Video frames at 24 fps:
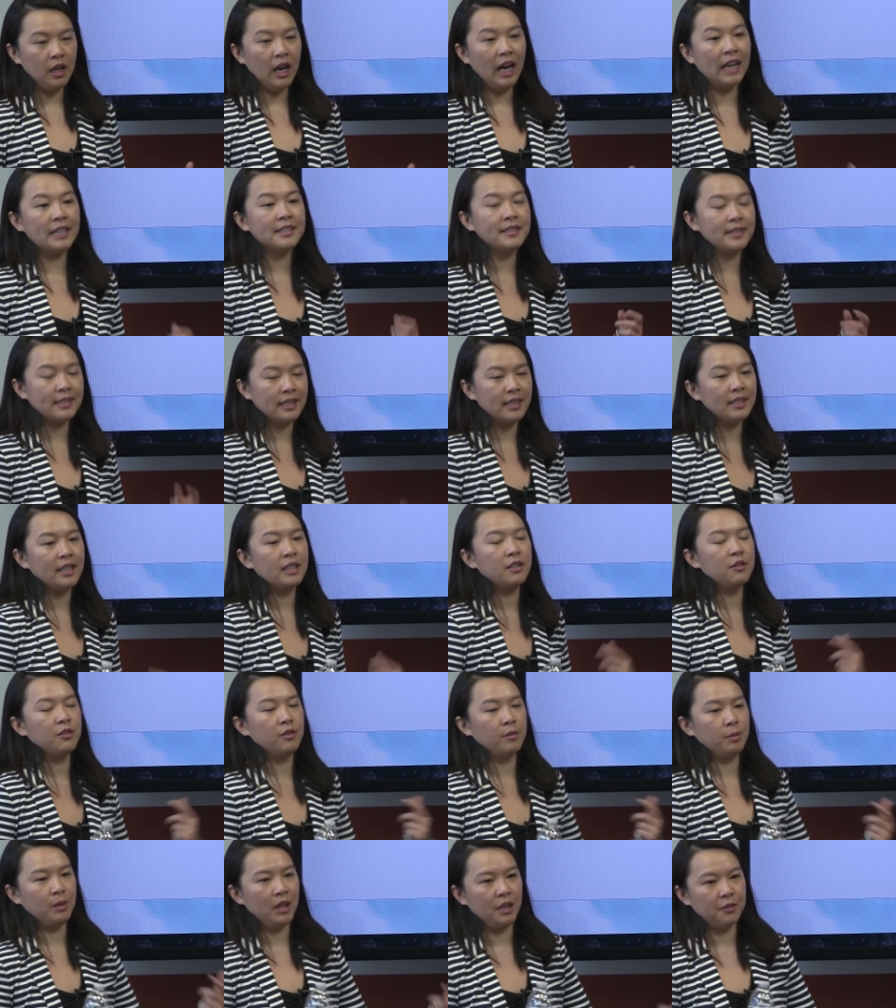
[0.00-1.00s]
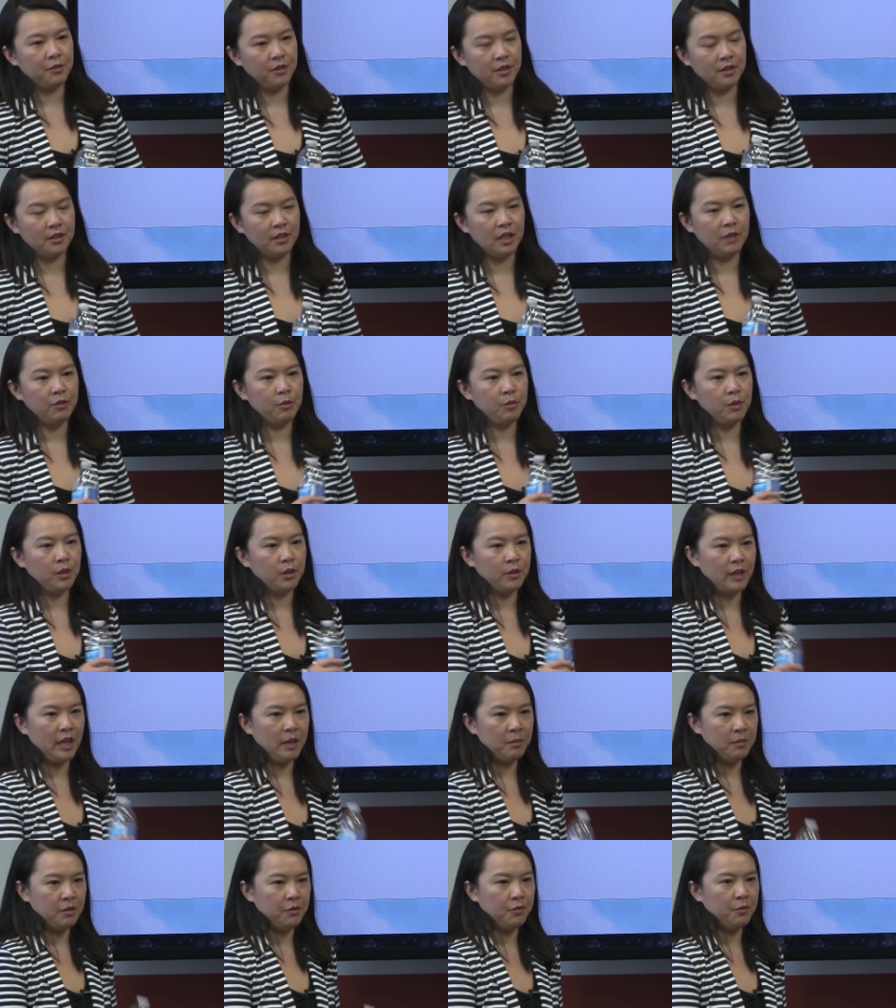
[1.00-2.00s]
I see that you've applied for this government
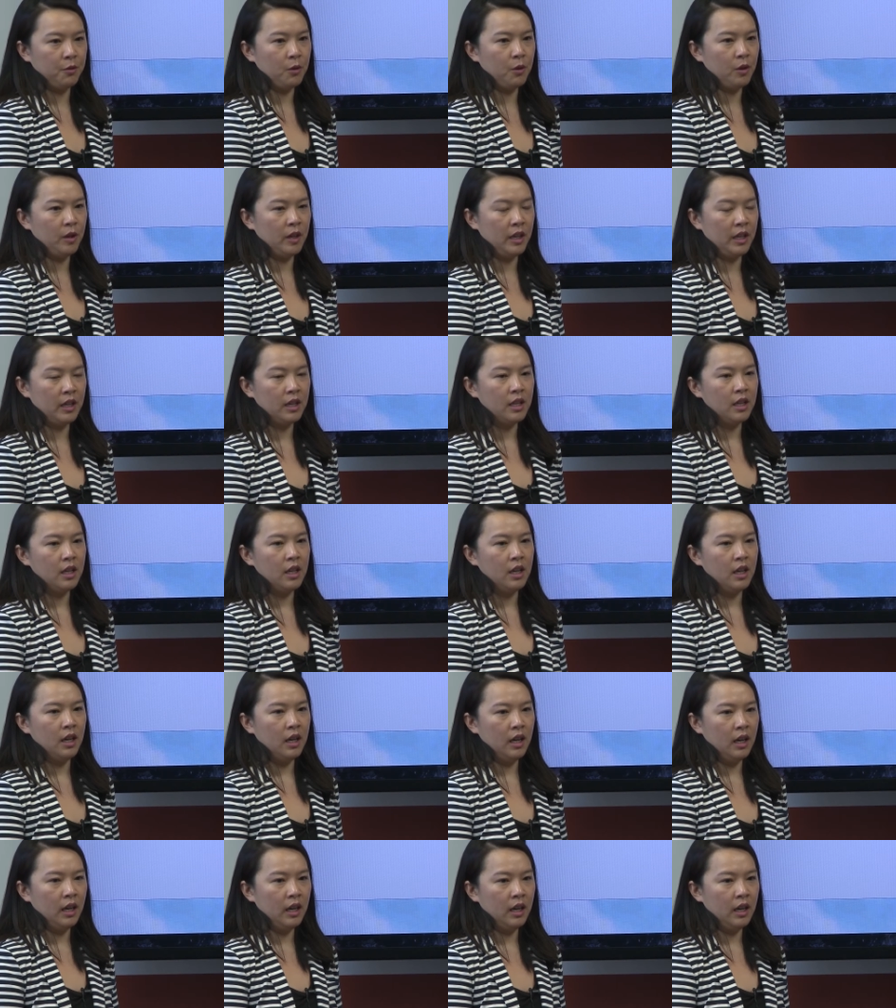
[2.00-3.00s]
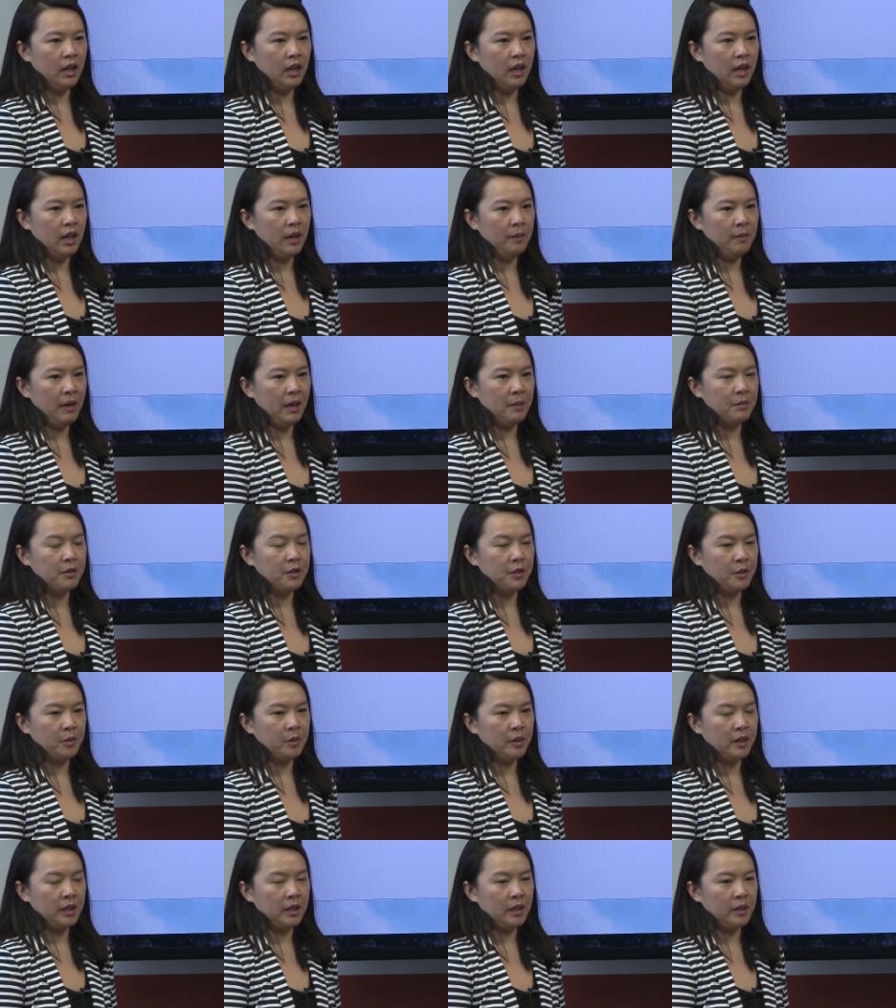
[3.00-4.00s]
grant before. Um, I'm
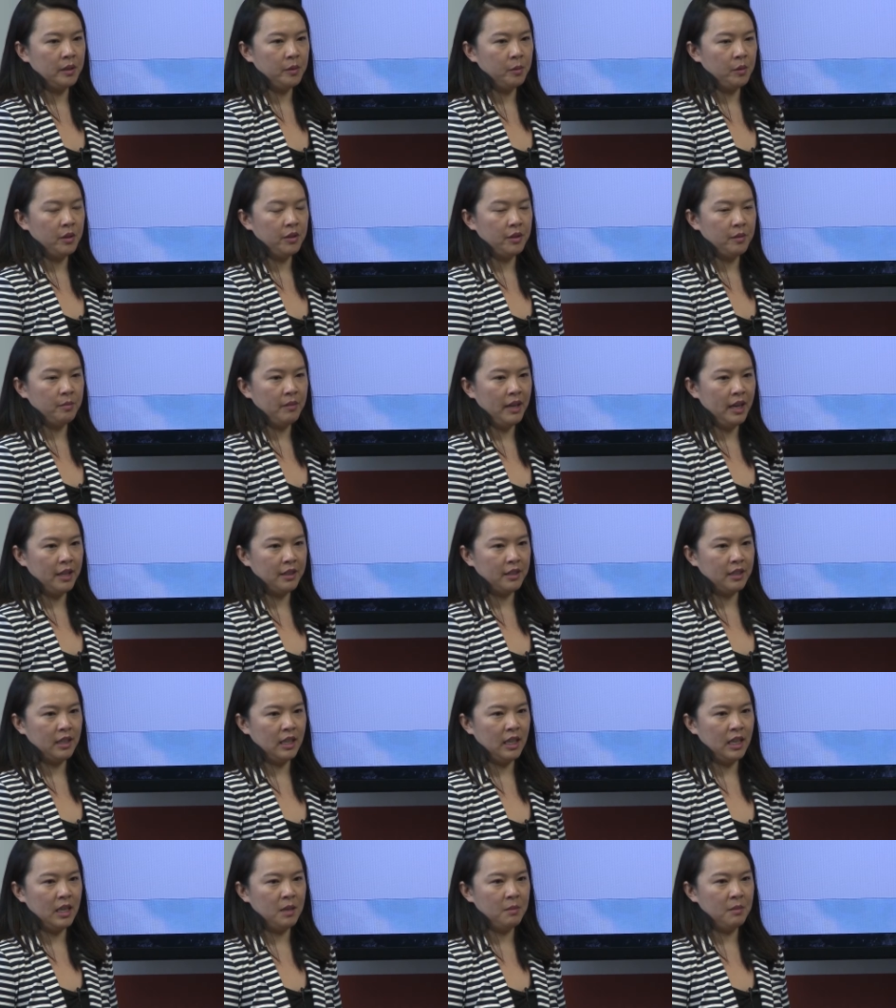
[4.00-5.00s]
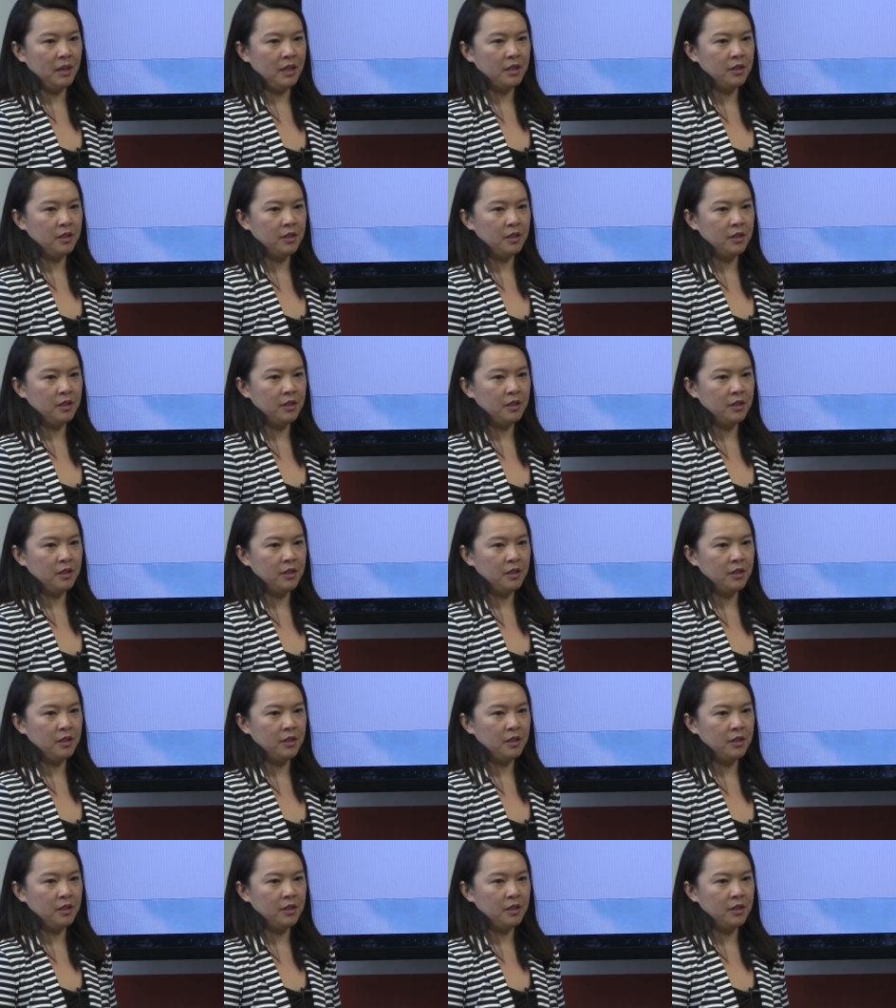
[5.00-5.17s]
doing it with a math game.